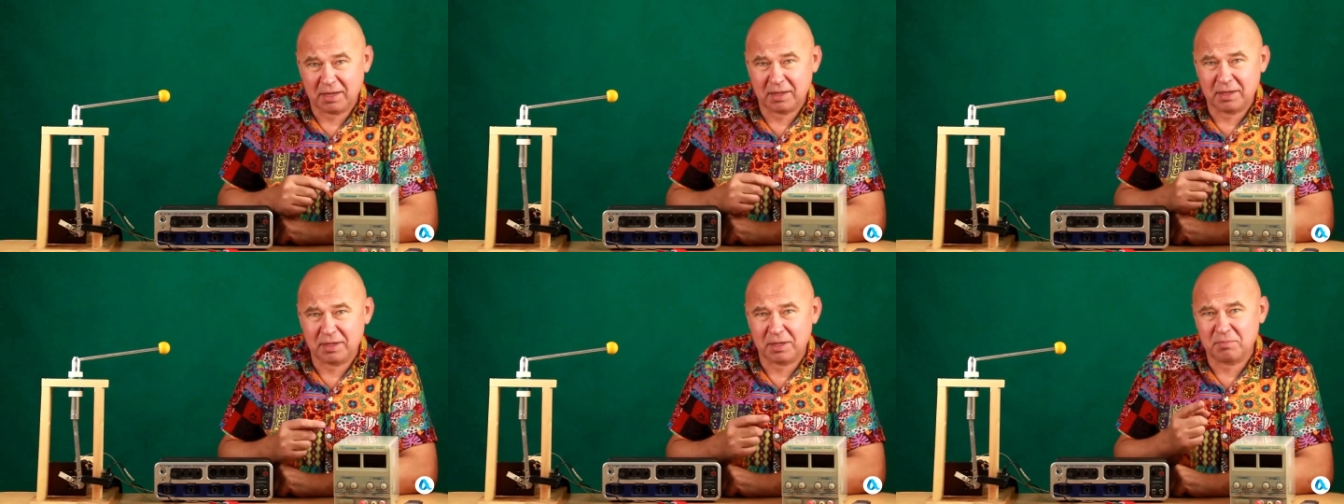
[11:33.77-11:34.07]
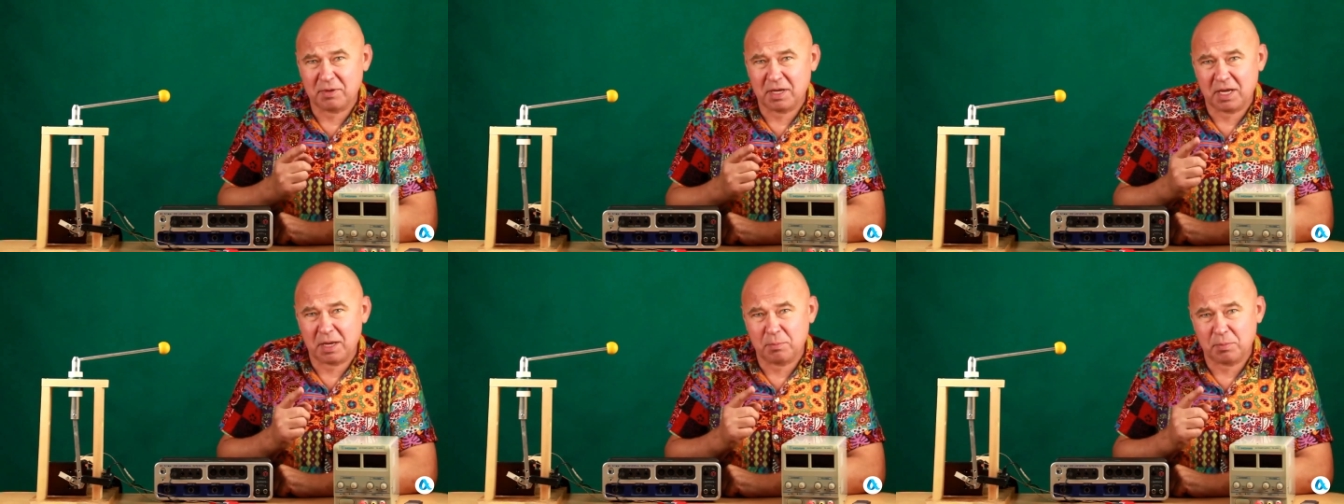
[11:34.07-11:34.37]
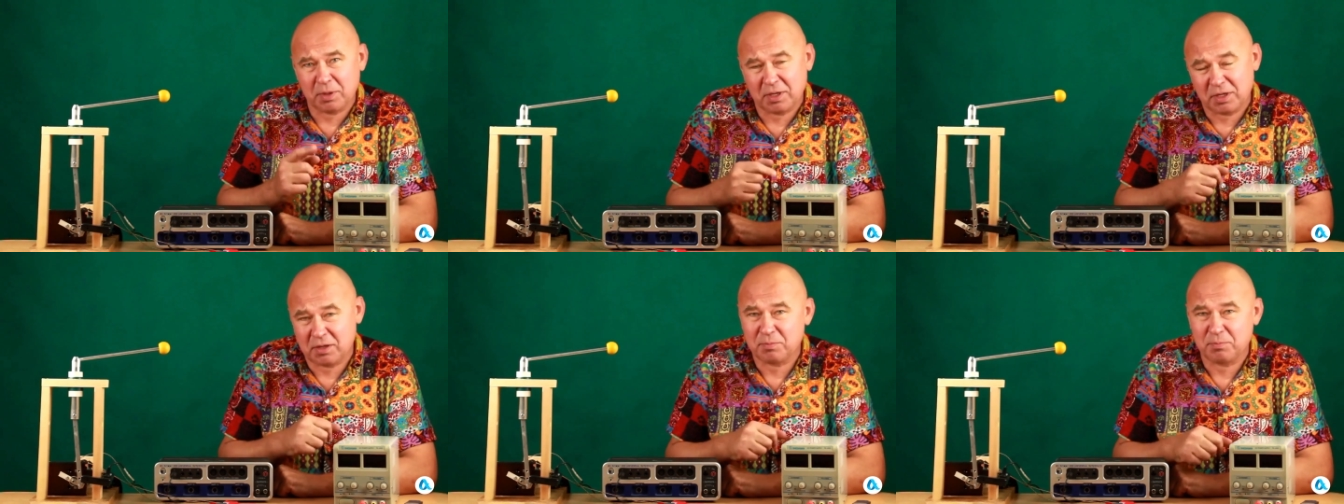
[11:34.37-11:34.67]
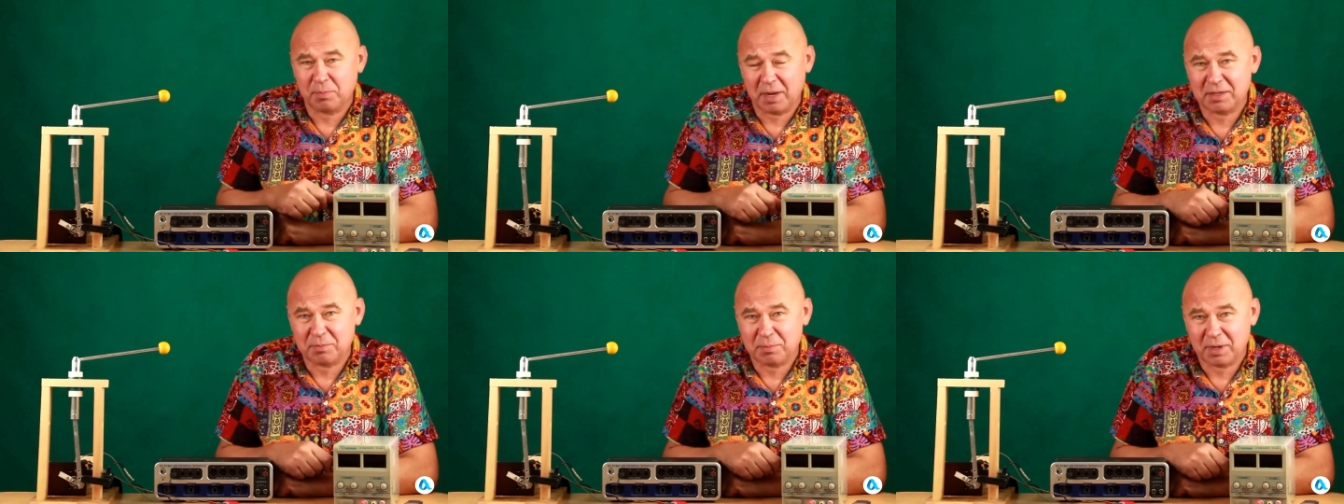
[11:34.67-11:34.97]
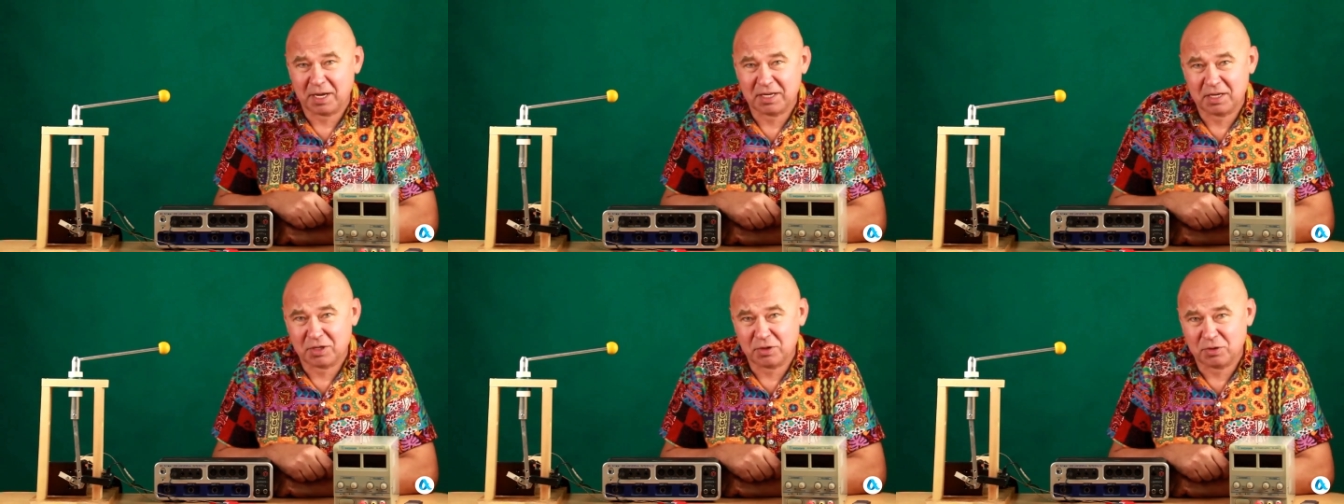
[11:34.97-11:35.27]
development of
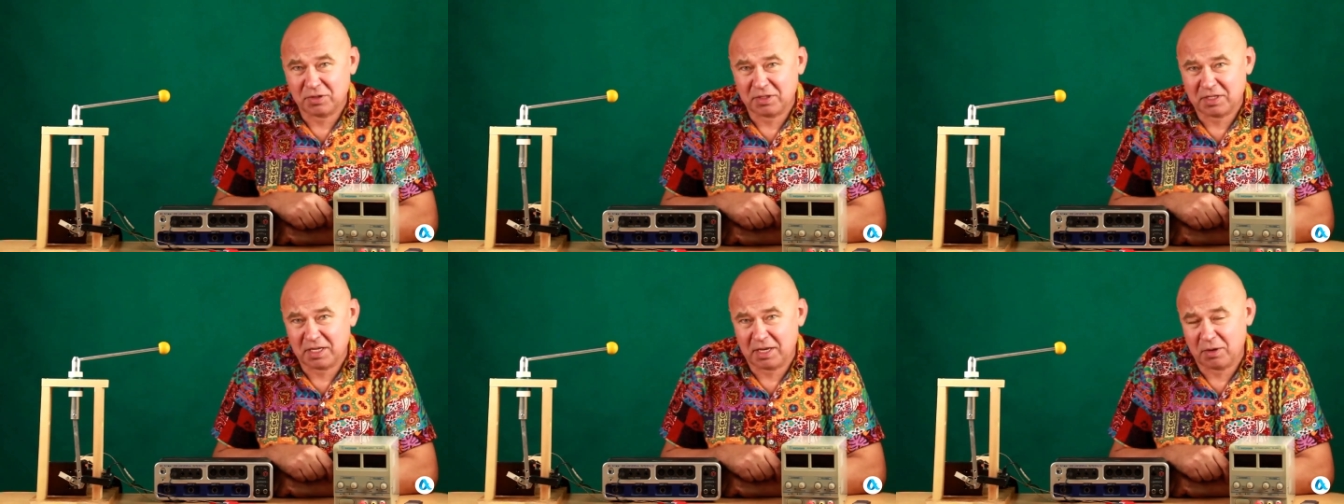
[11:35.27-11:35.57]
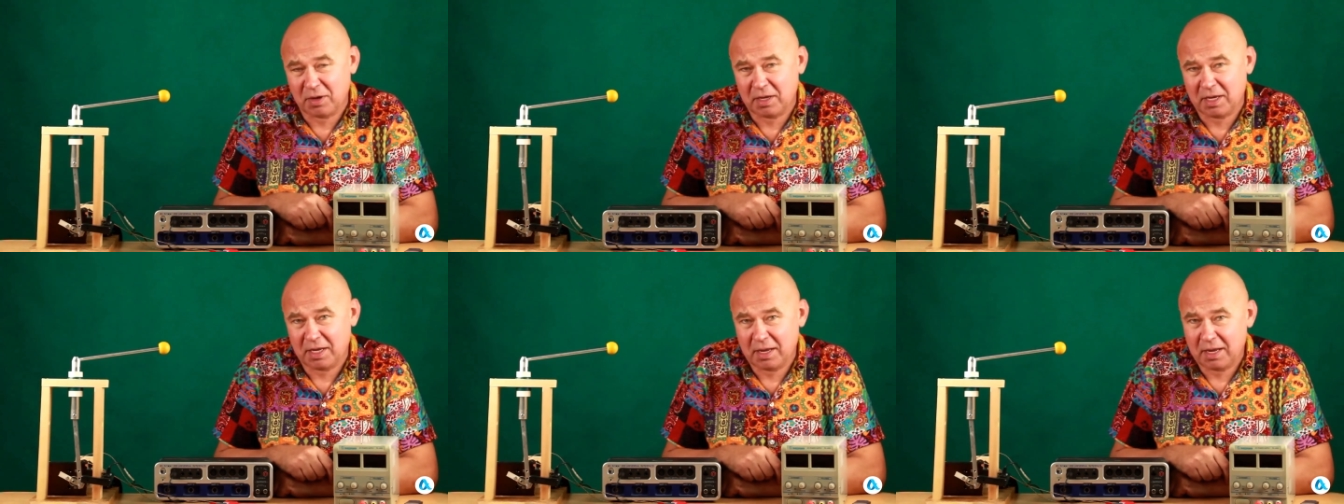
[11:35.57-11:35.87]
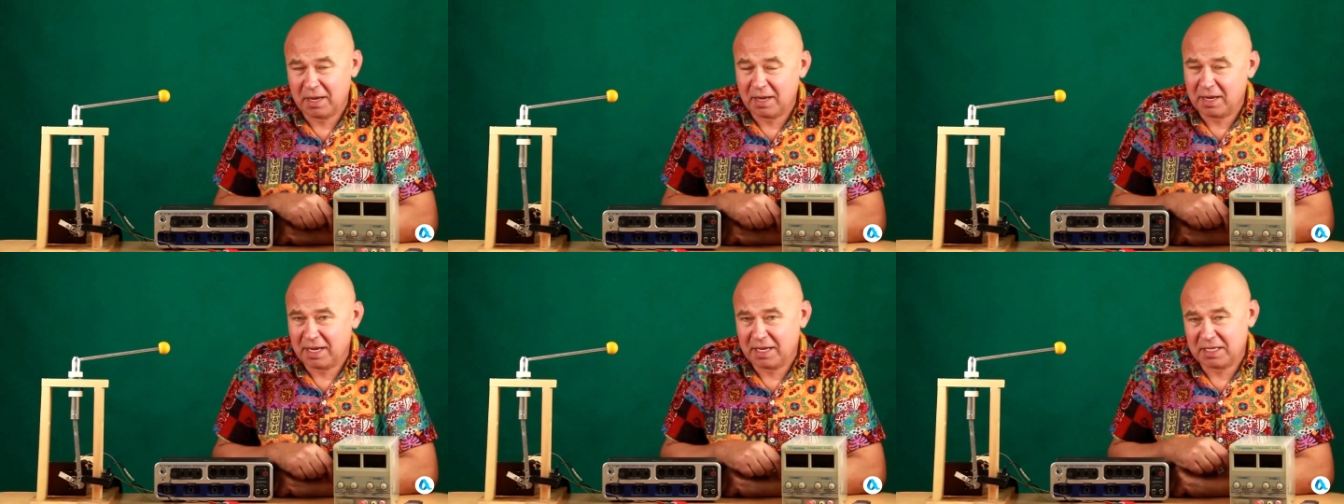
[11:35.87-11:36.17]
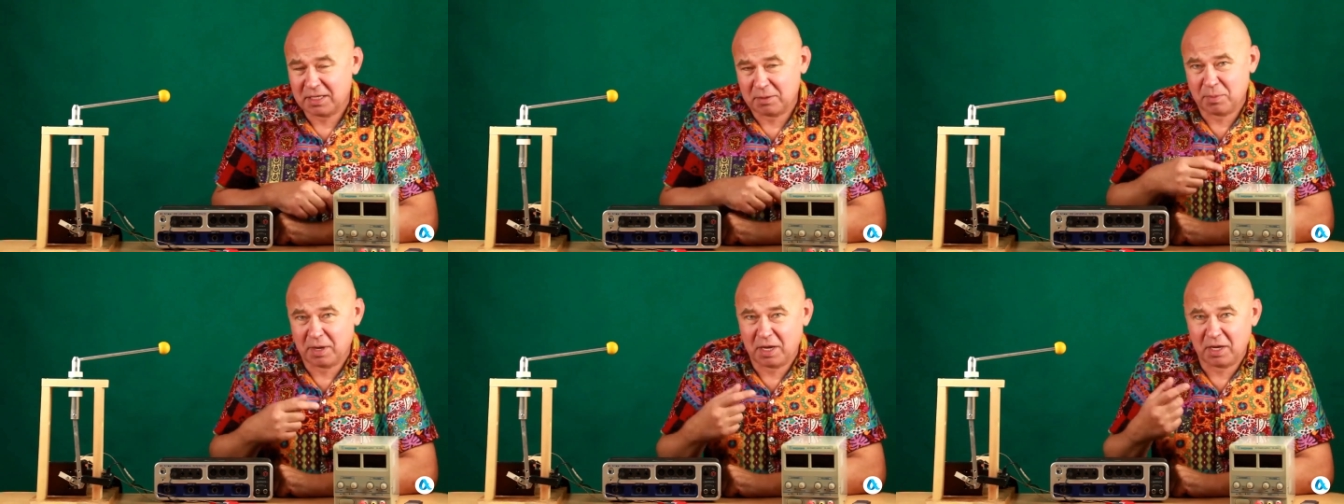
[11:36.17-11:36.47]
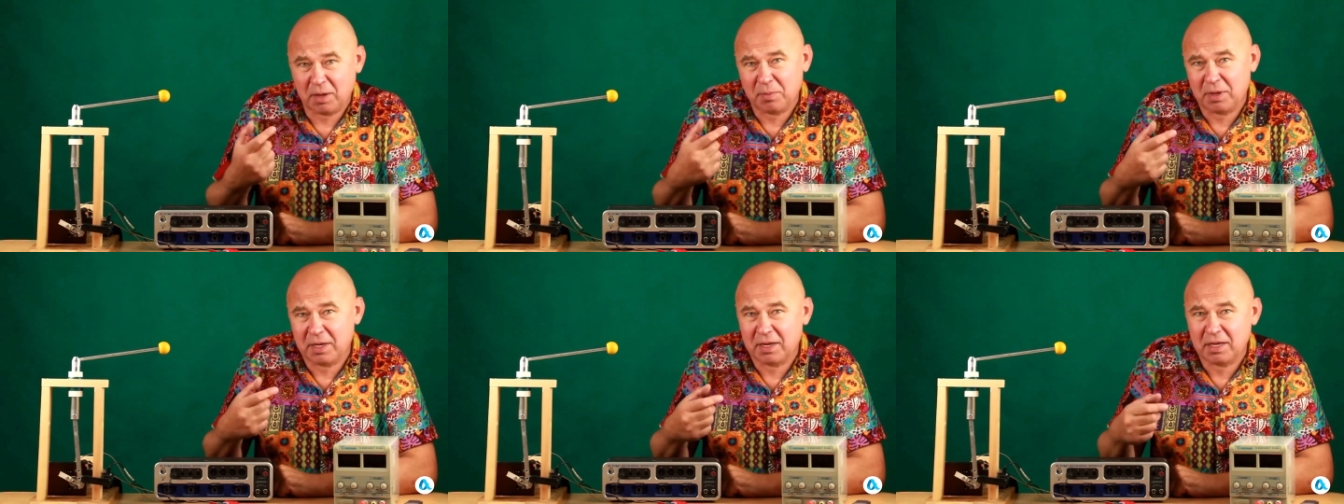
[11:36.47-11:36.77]
mathematical theory,
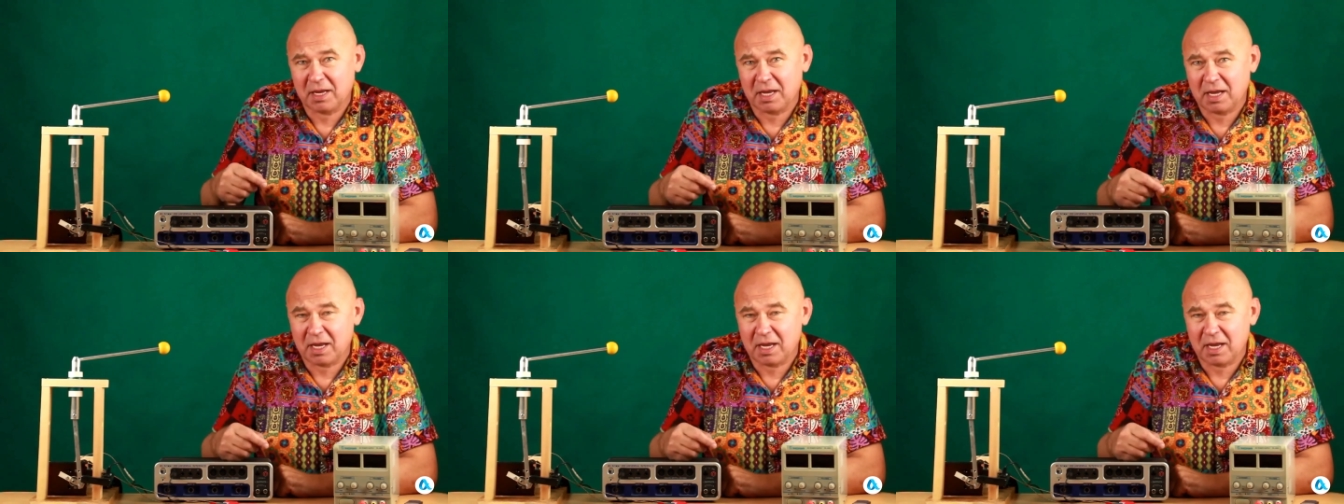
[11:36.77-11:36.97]
experiment,